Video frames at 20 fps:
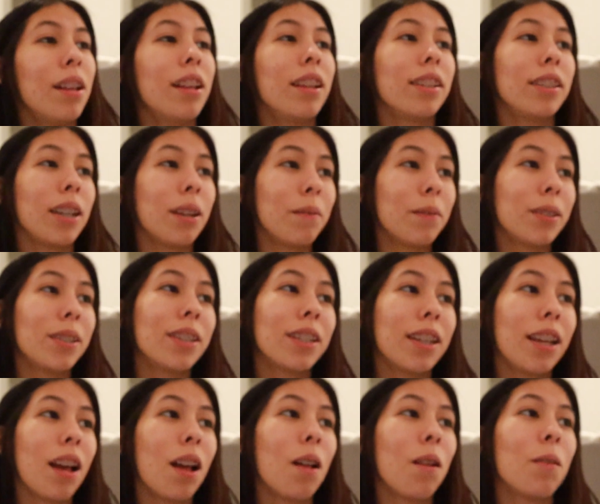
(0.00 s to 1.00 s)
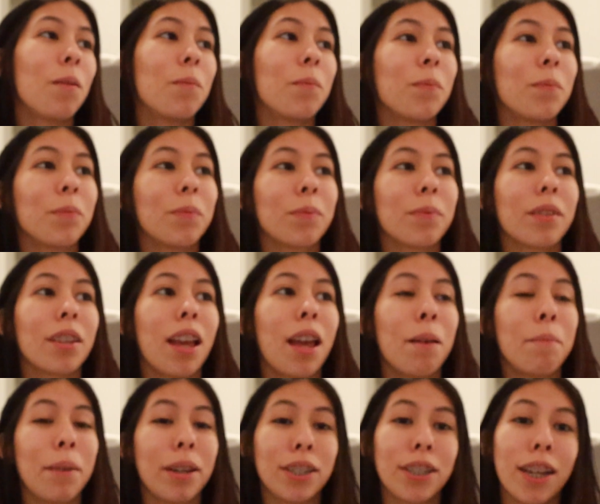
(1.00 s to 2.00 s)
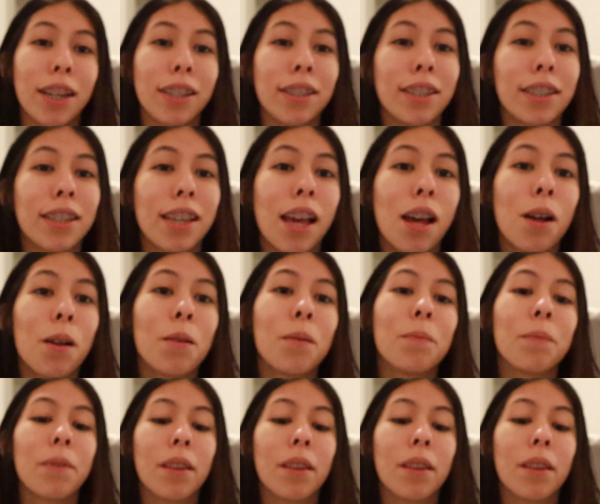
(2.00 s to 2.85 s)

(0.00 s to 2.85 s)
savings account and my checkings account.